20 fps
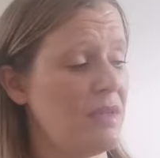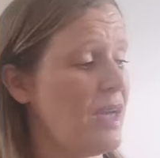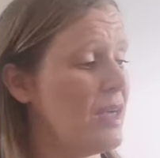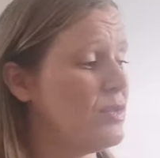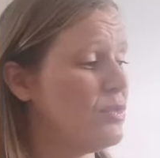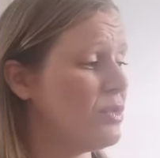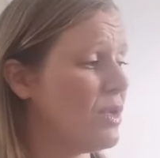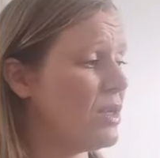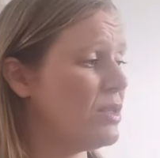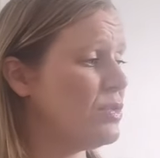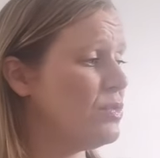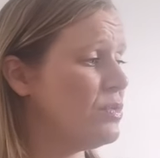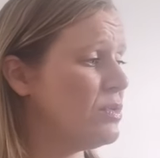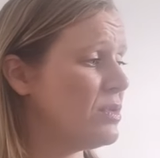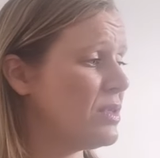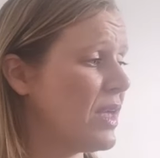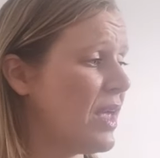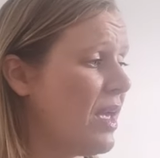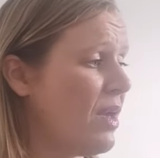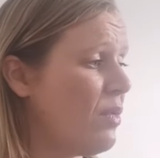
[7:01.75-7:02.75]
I don't. I
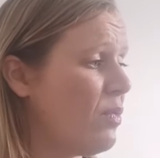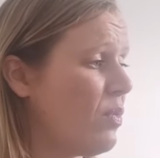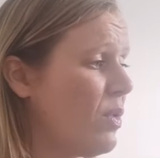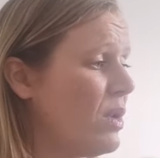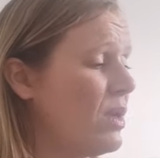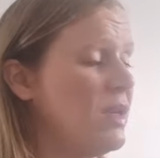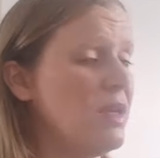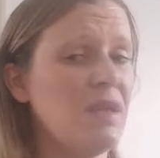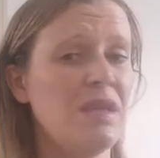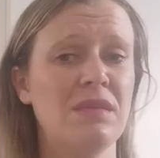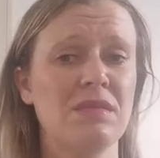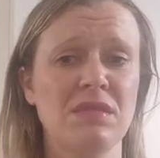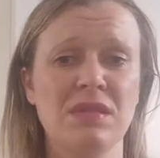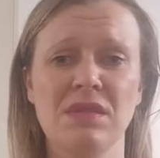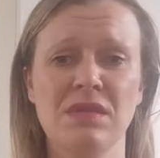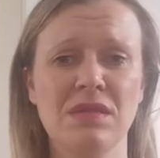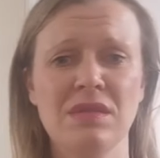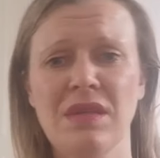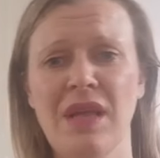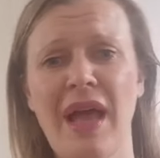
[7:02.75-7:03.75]
don't get what like,
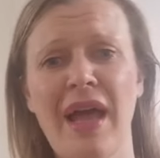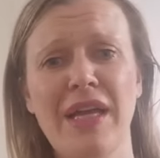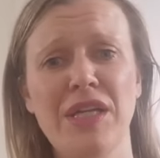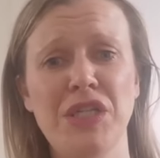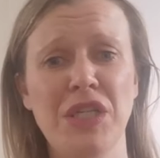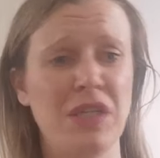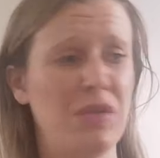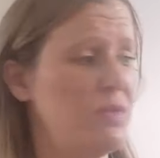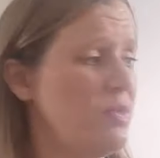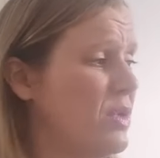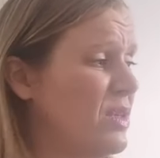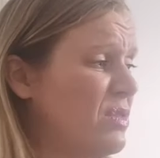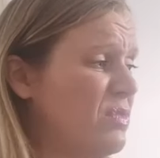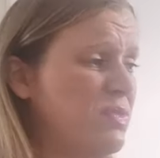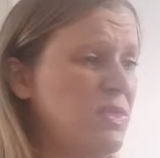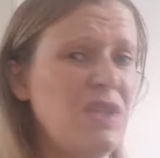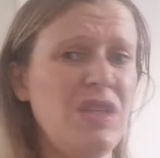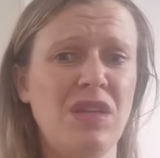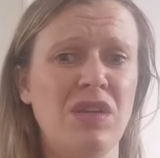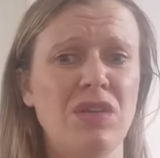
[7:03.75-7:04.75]
hygiene. But
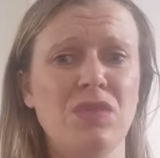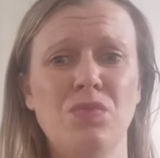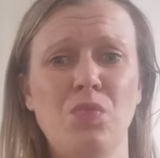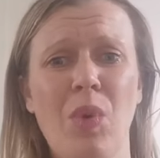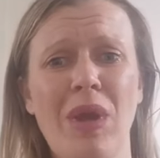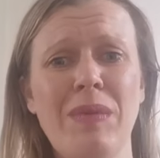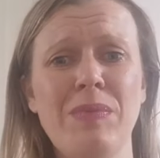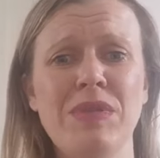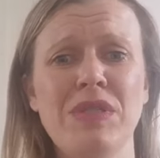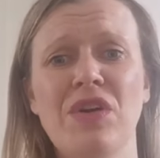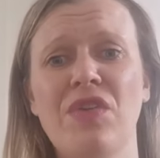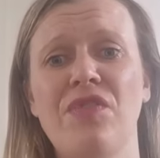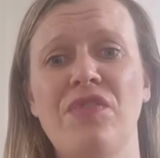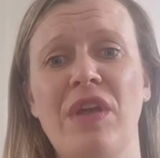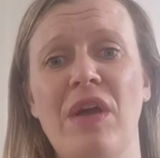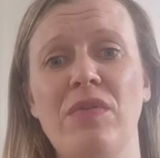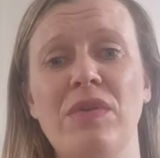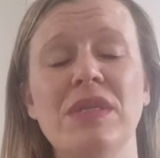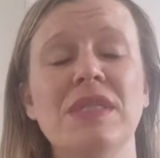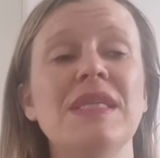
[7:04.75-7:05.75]
you could wipe stuff
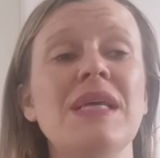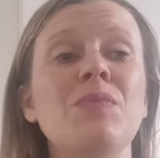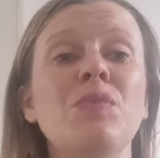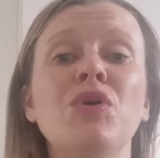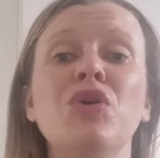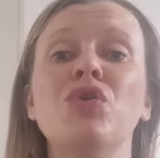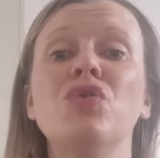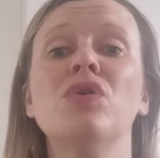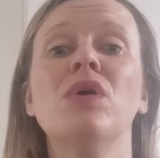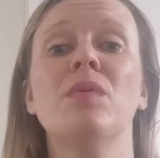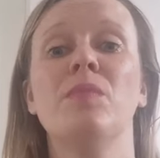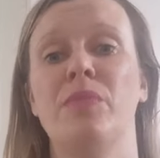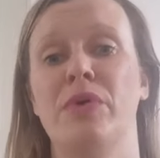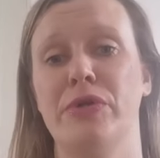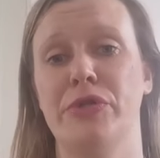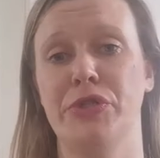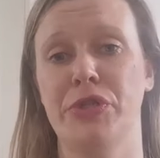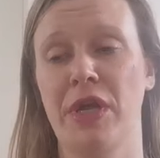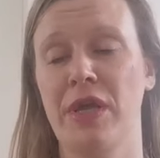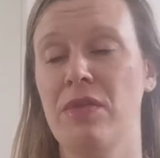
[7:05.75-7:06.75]
down. It's the same with
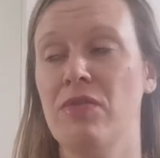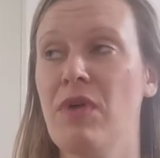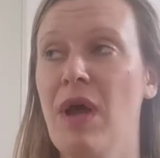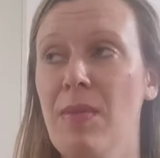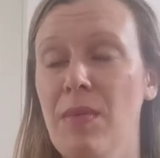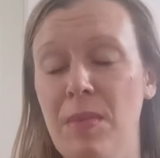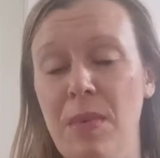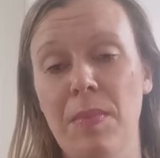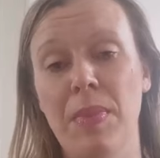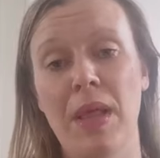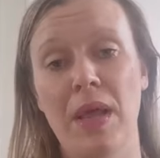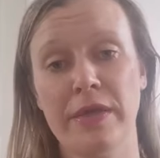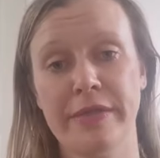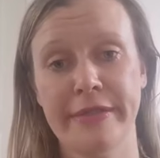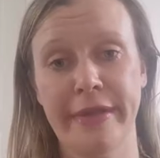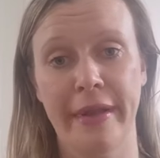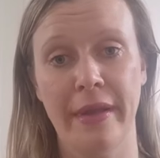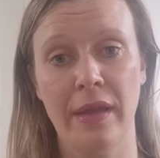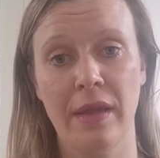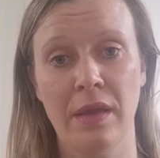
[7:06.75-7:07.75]
cucumbers, right? They wrap them in
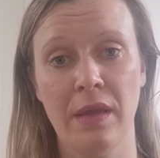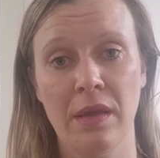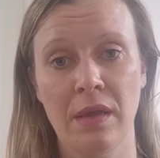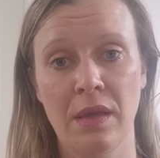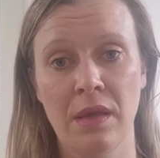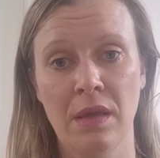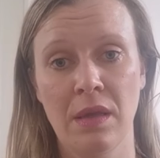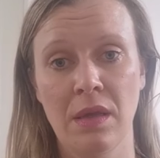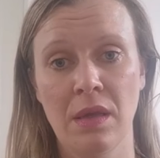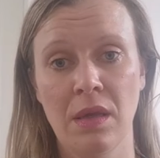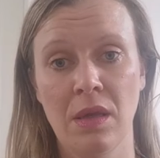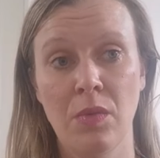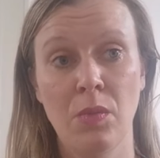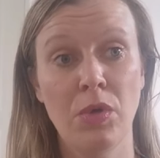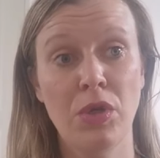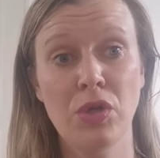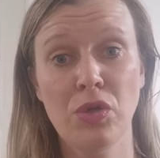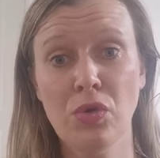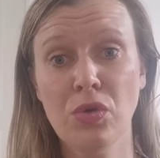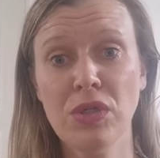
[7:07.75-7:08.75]
plastic.
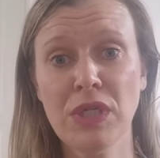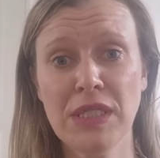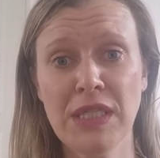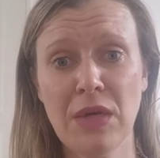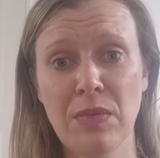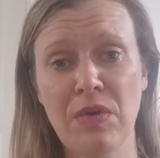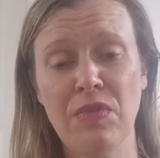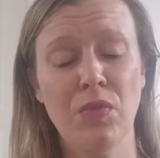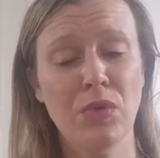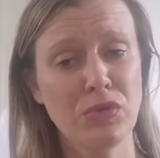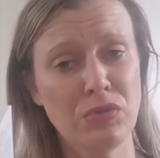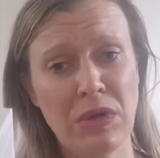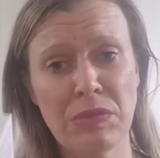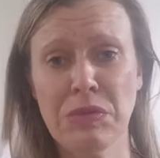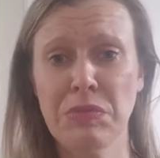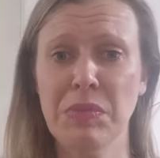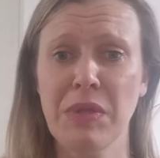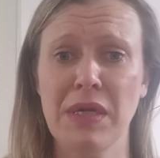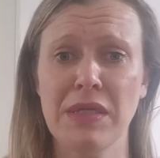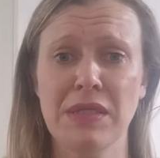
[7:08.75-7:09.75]
Well, you're not going to tell me if it wasn't
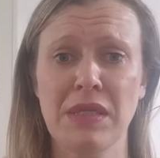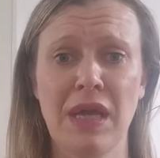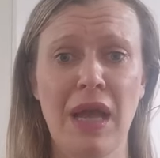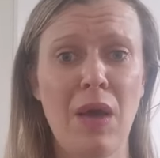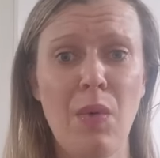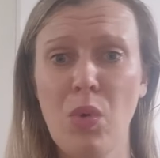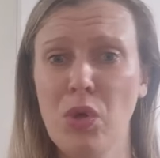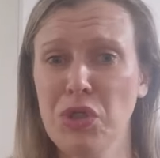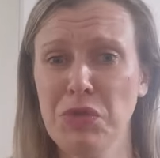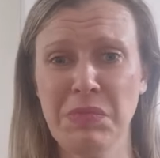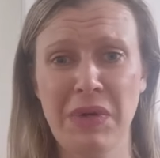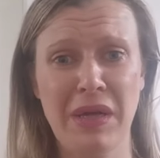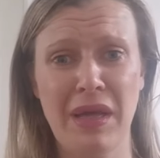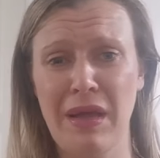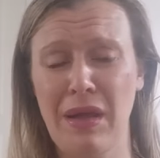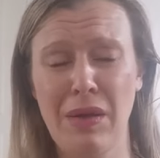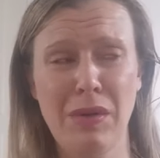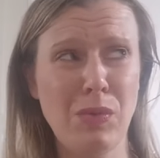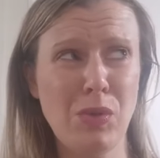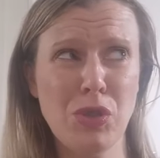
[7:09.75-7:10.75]
wrapped in plastic. I wash my.
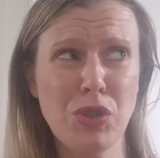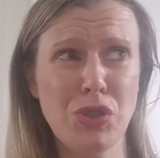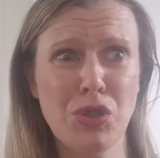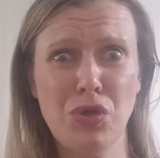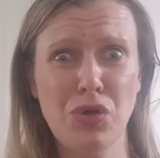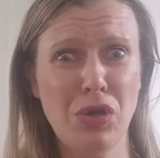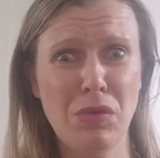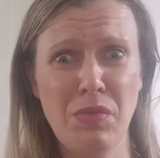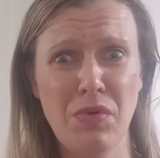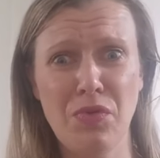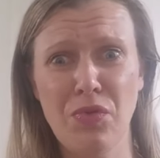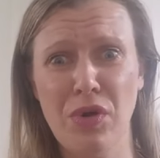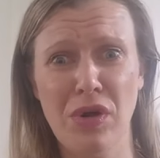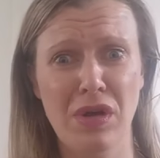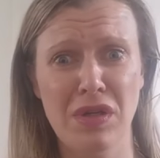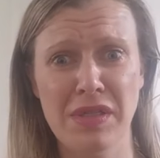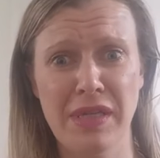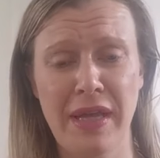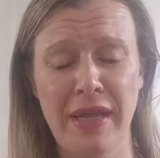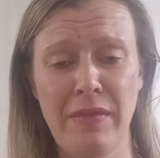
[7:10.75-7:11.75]
I wash the cucumber before I
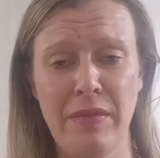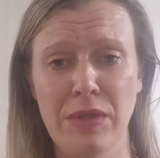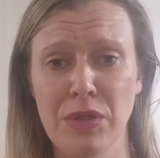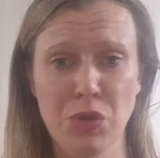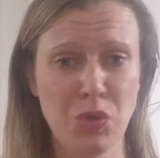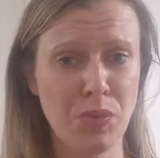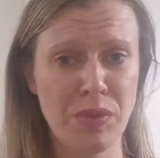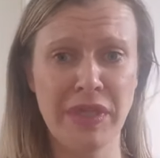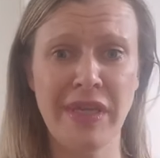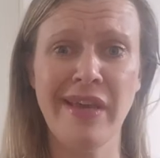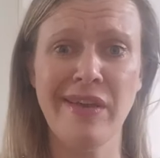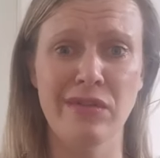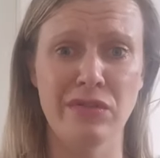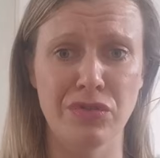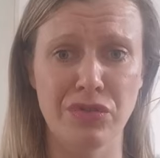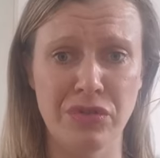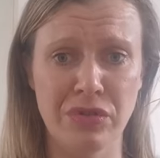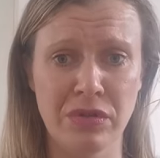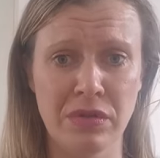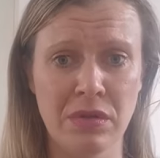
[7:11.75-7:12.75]
cut it anyway. There's nobody
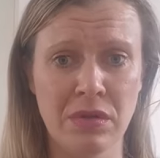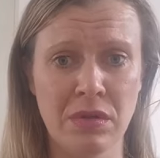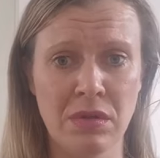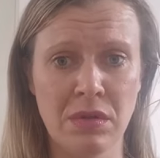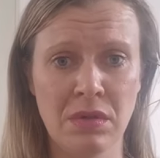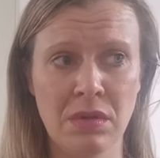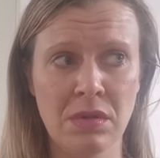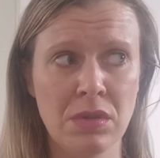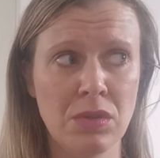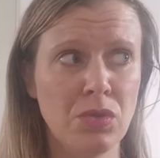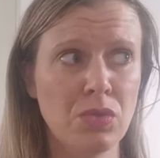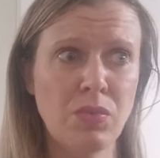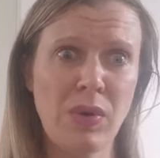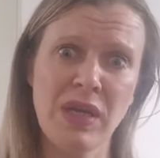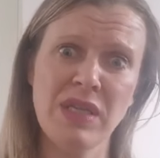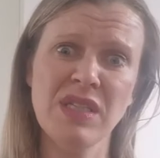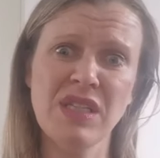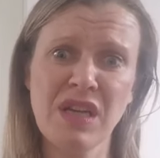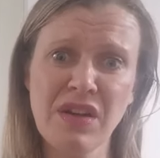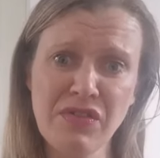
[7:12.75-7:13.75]
else? So
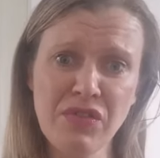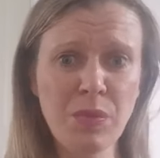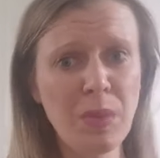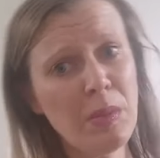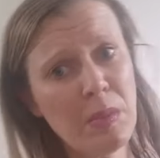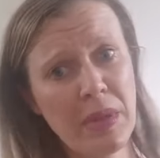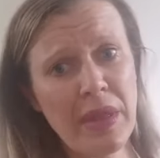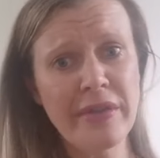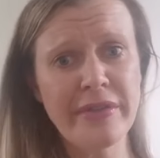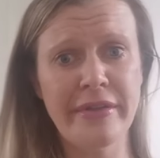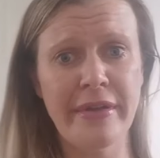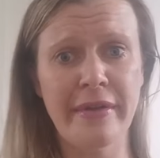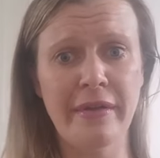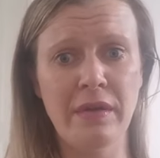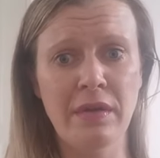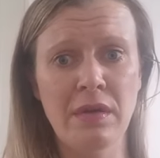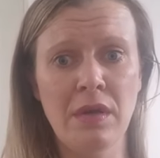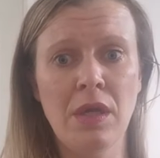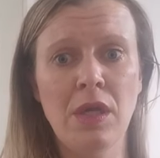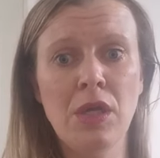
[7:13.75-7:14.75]
why does it have to be in
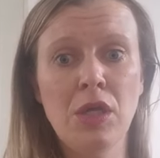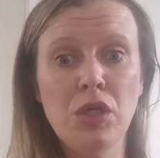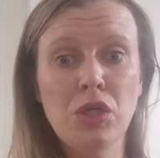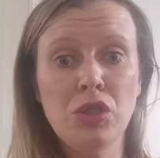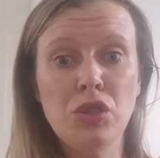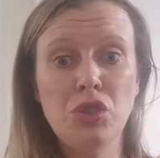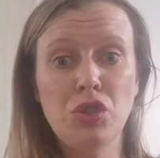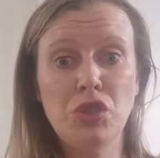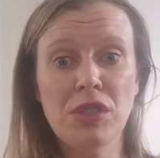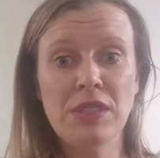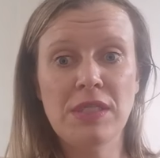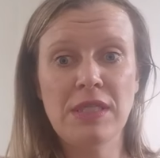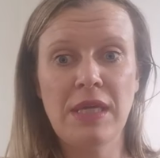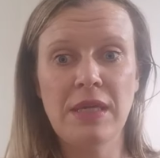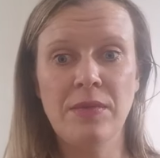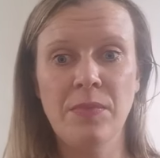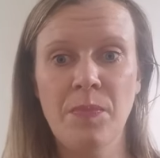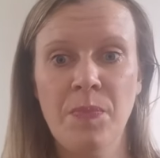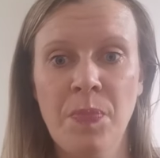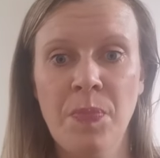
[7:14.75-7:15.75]
plastic? Just saying.